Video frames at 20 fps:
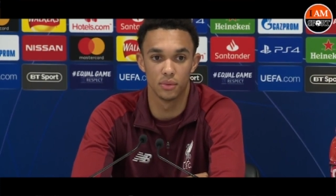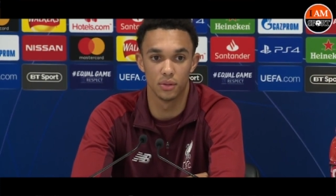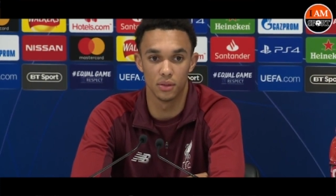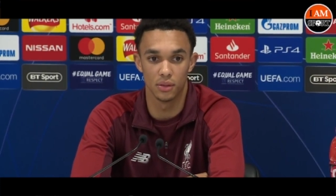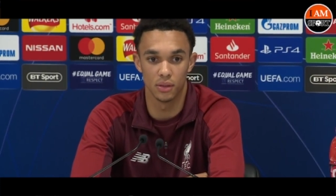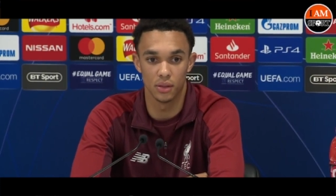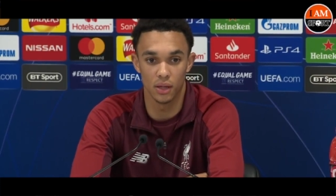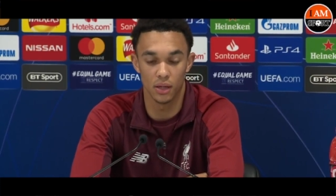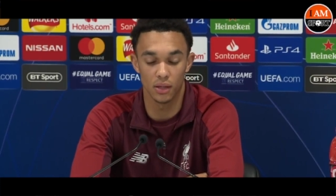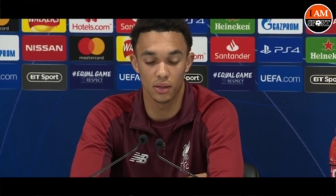
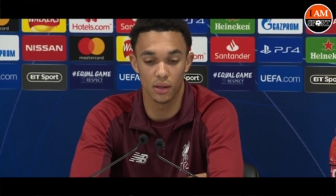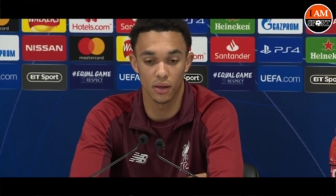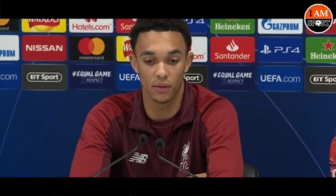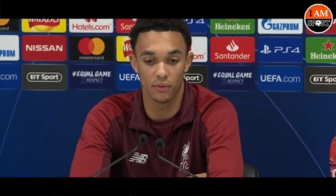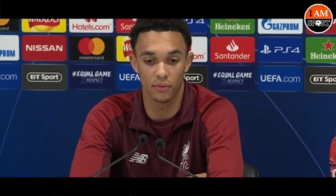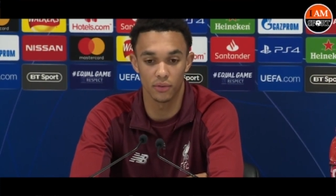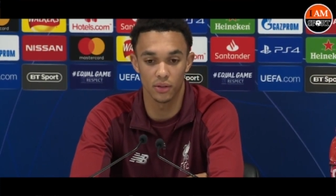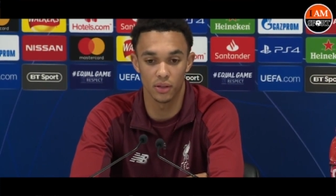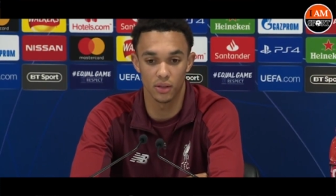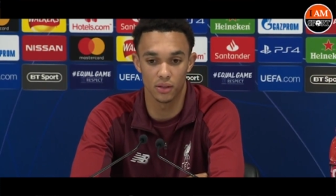Yeah,
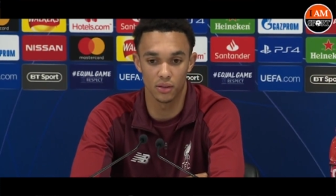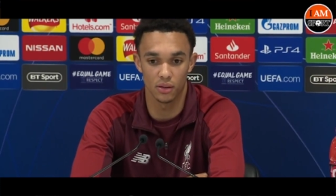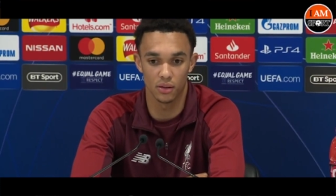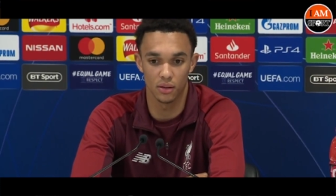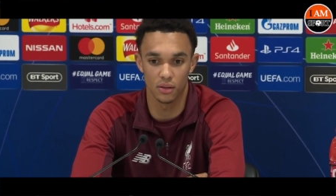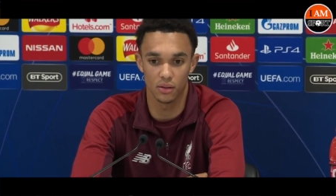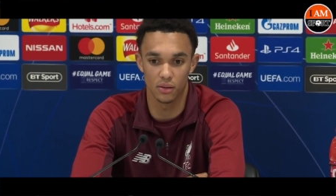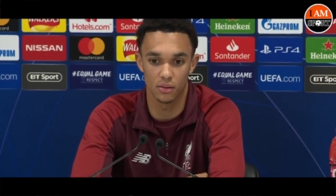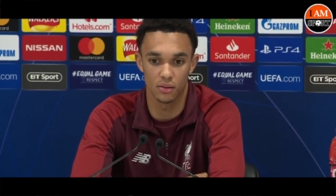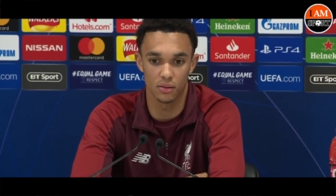definitely. I
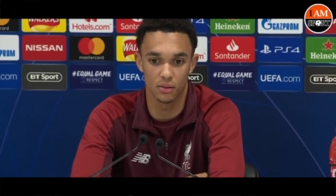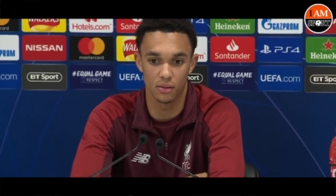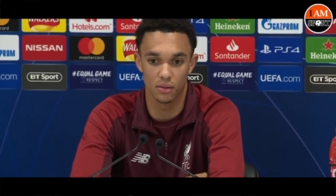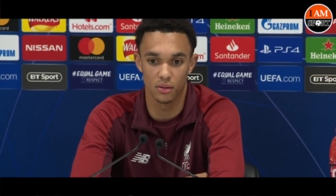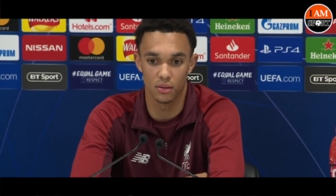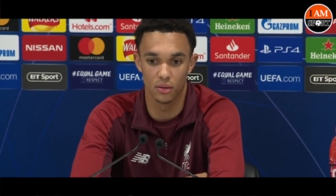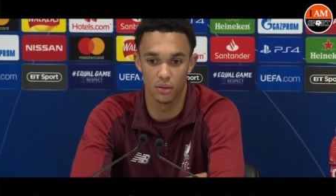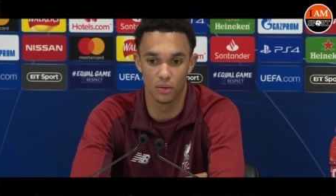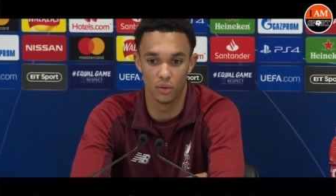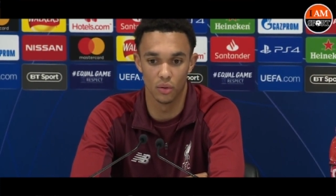think
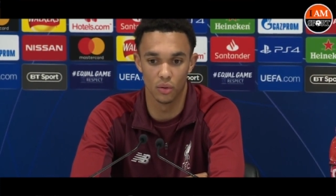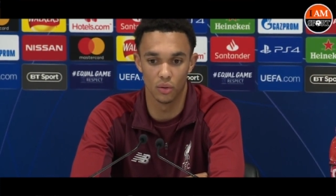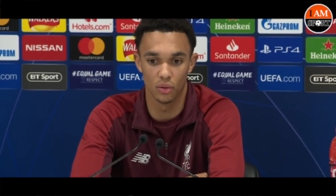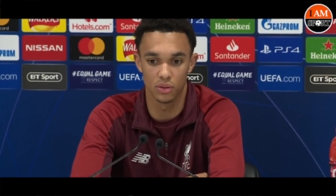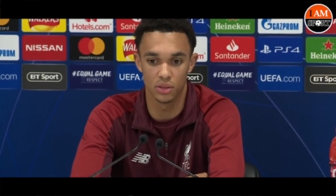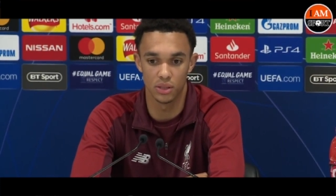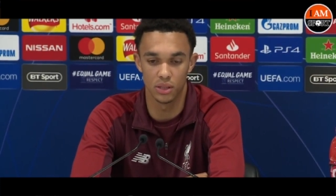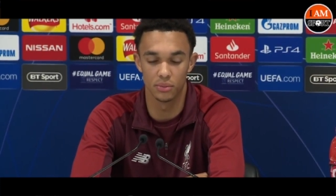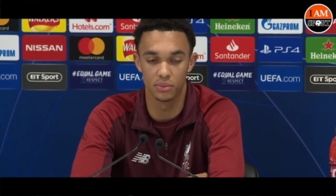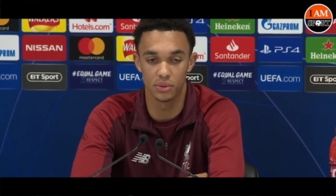all
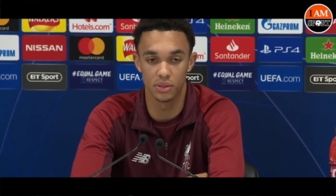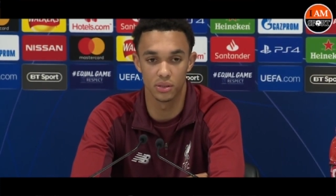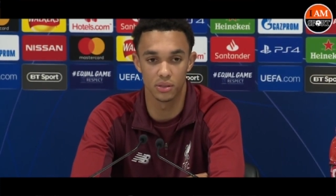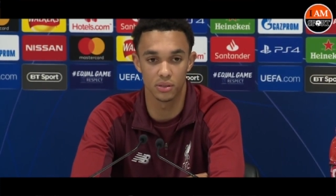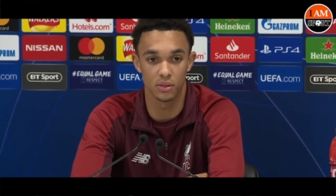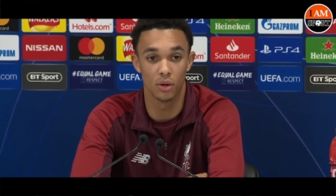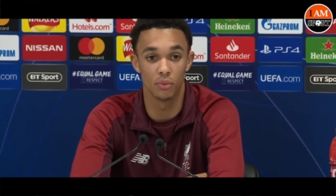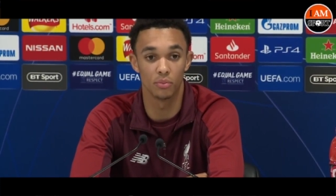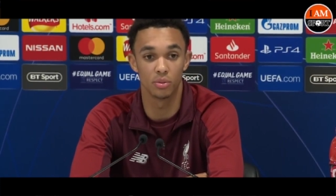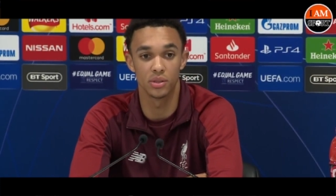teams in this
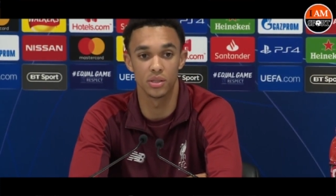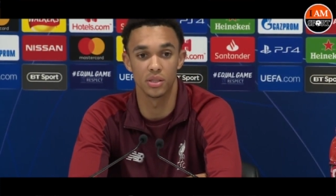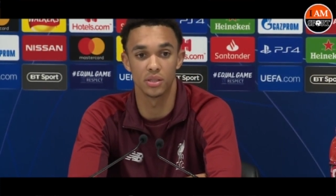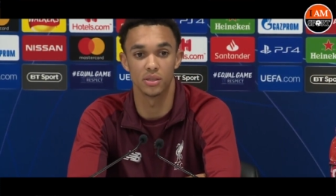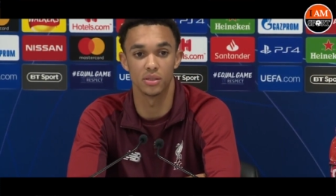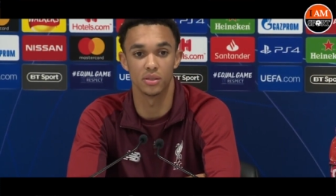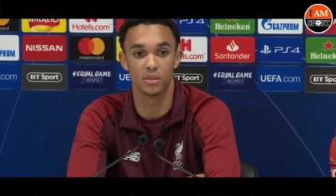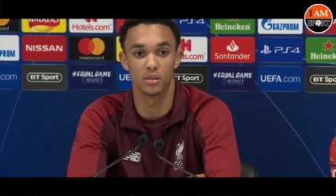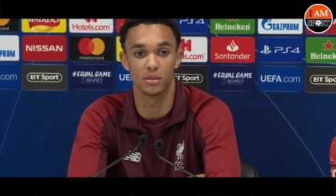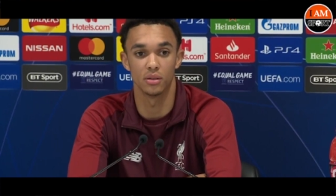
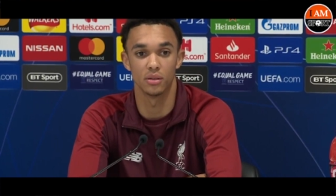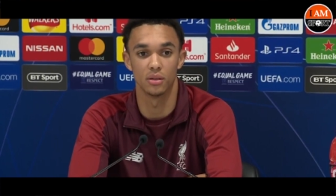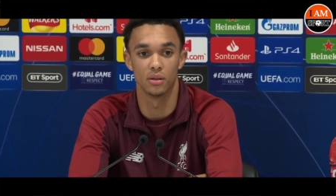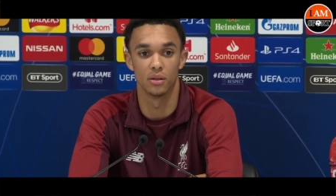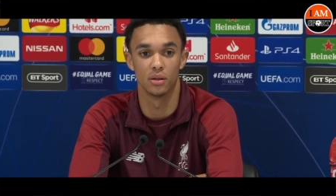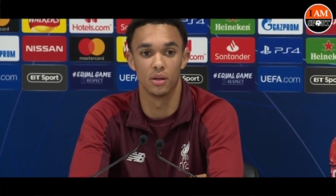competition are.